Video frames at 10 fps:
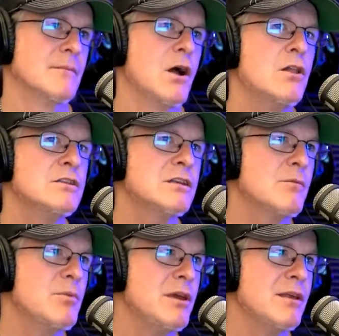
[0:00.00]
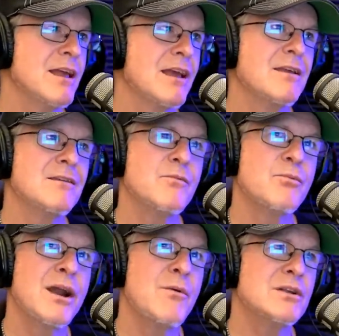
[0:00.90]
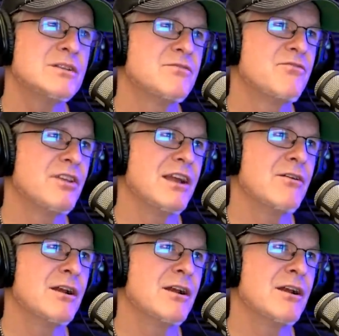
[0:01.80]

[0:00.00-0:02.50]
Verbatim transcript: All it's going to be like when I watched Flagrant,